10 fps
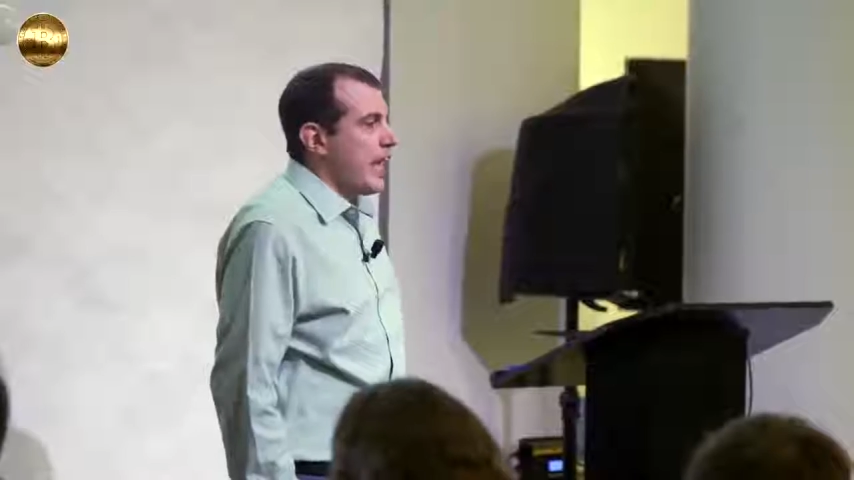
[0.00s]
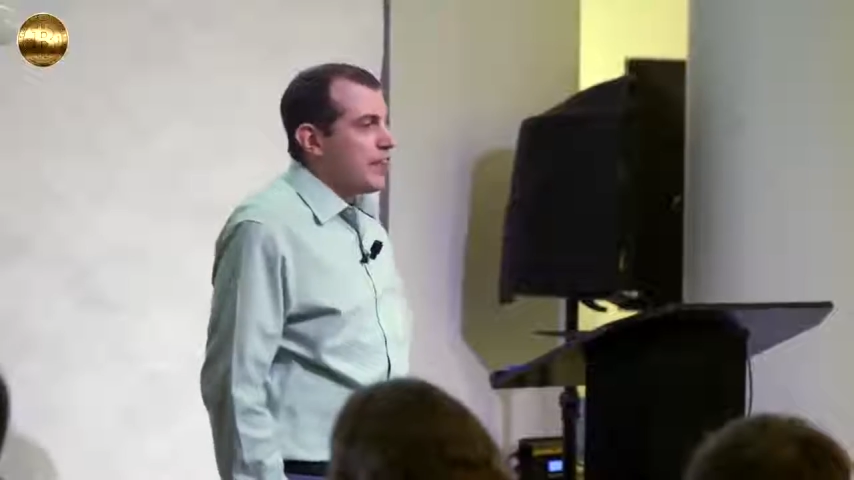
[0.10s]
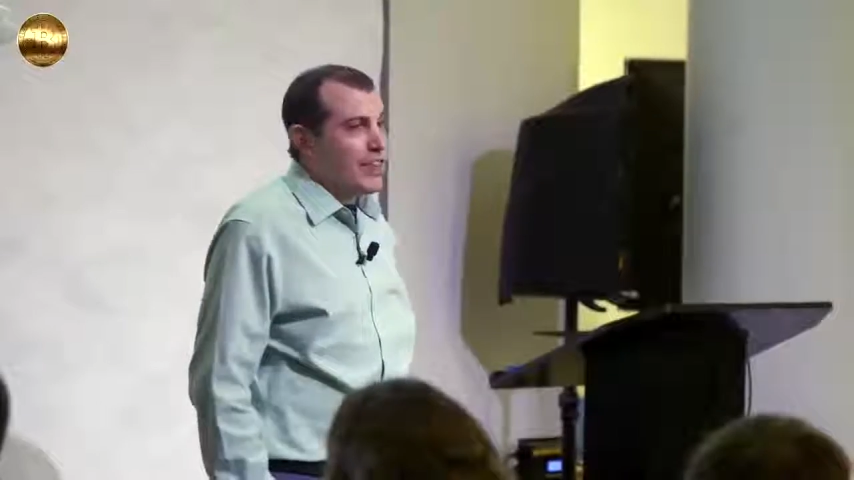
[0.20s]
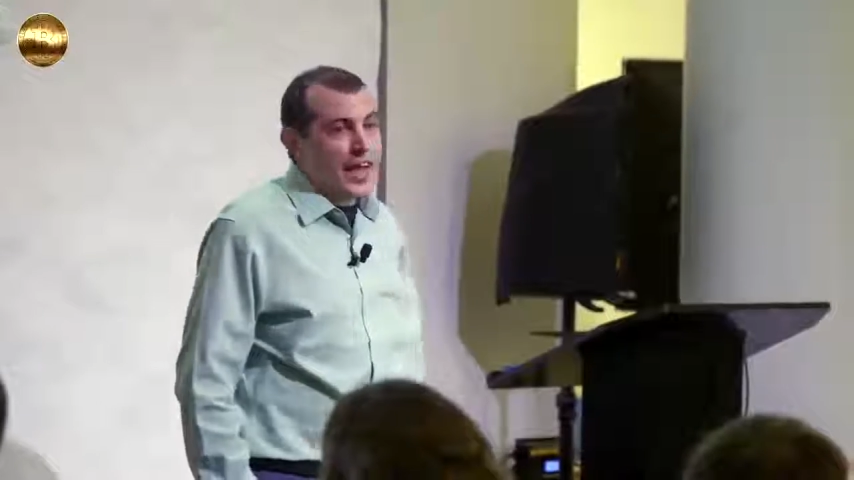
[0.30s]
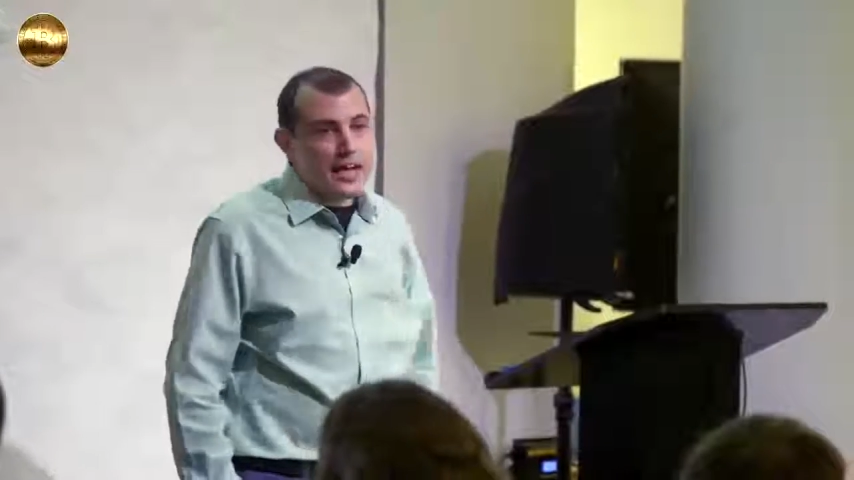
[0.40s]

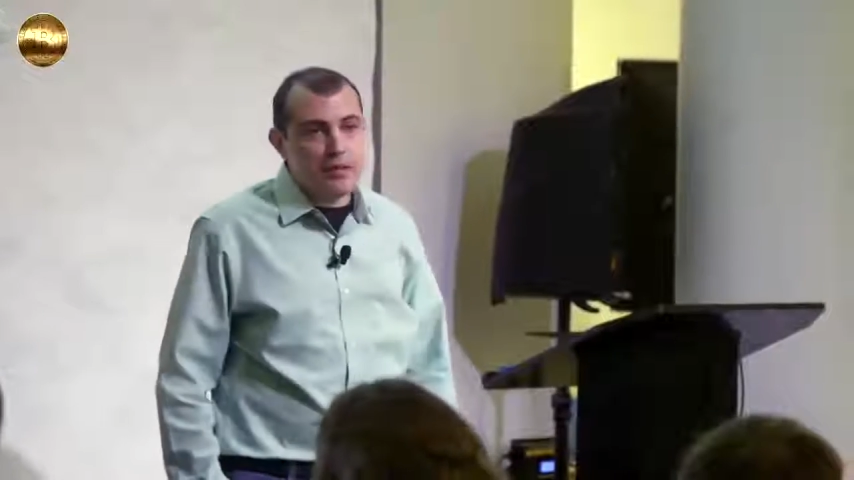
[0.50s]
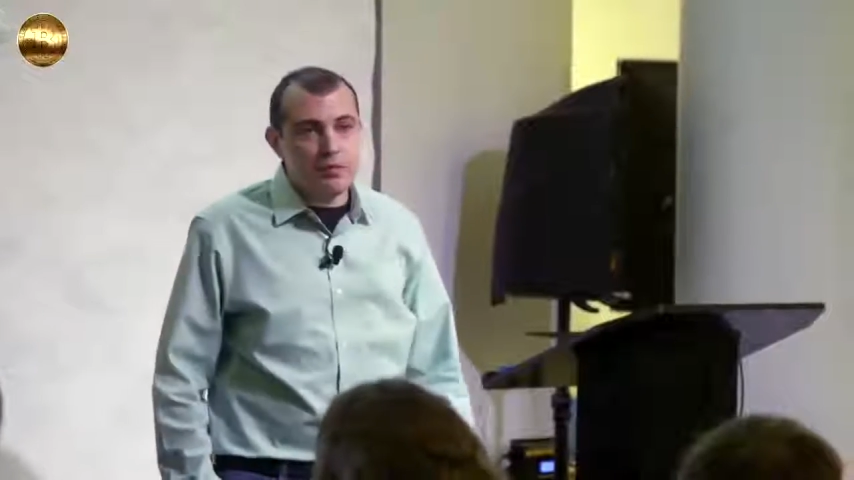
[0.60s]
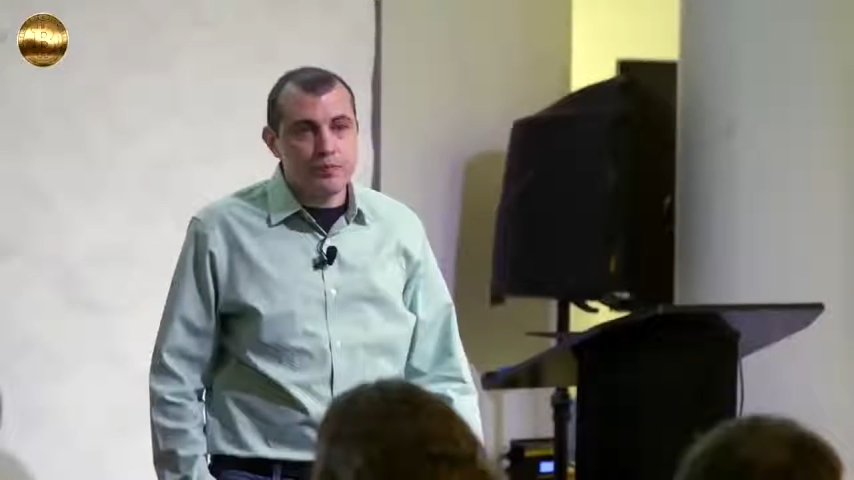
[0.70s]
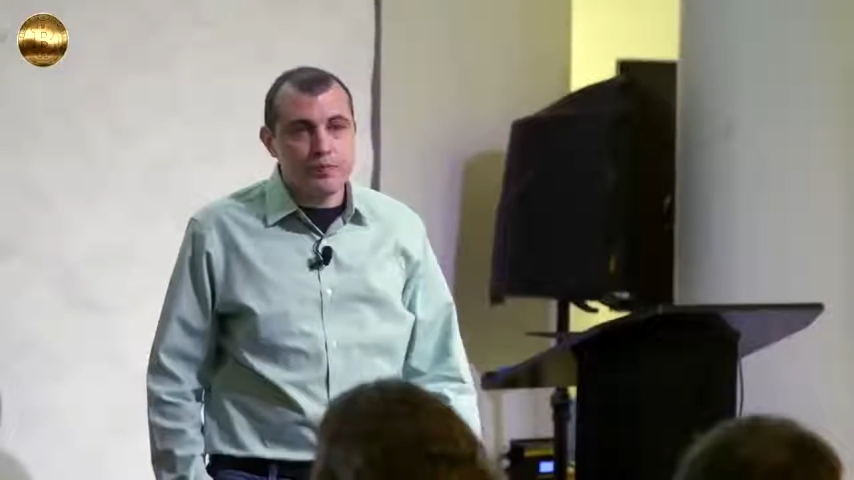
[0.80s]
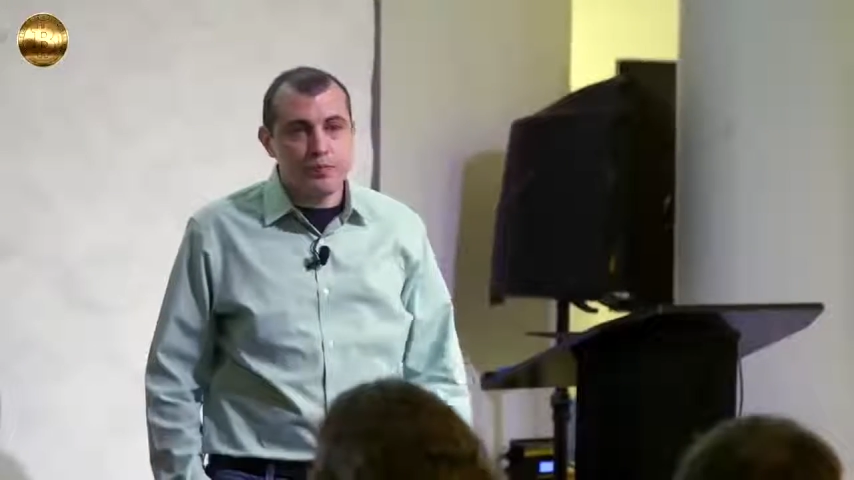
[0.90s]
and
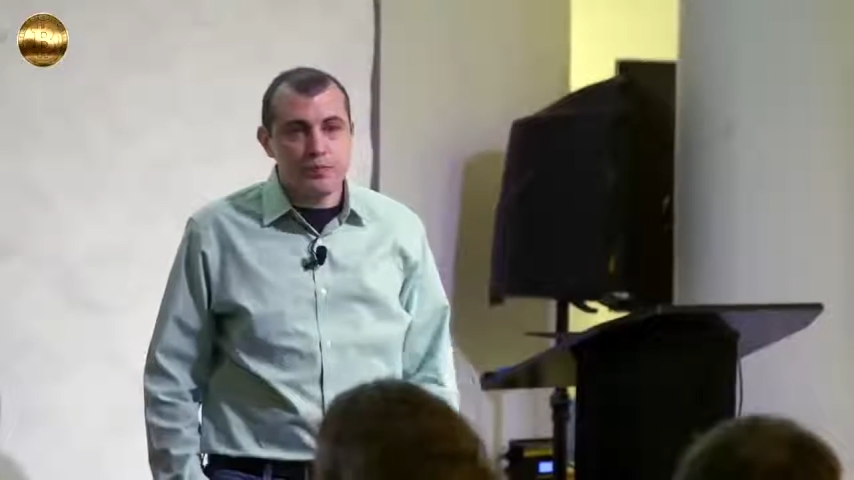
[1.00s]
then